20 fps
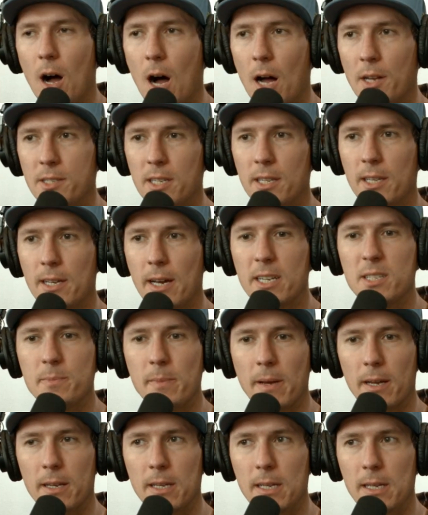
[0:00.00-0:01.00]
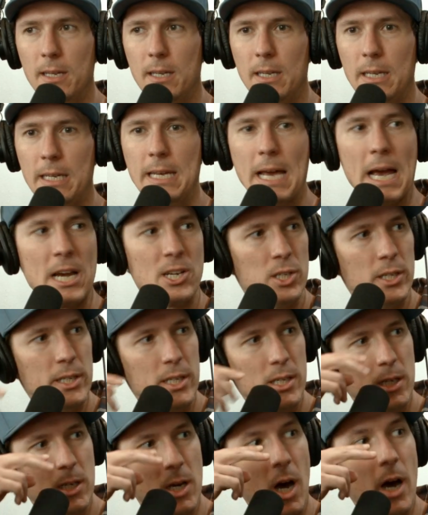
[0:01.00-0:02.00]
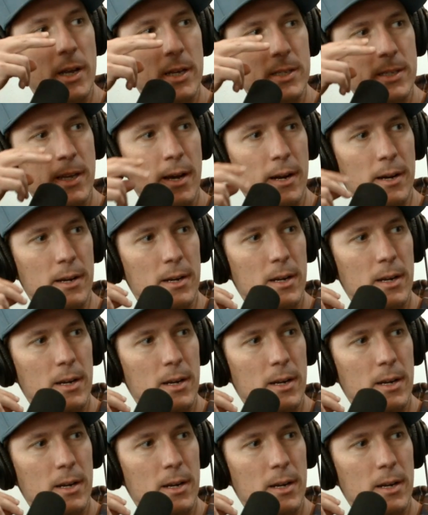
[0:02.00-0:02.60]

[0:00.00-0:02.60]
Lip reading: Otzi the Iceman. He actually cut his hair.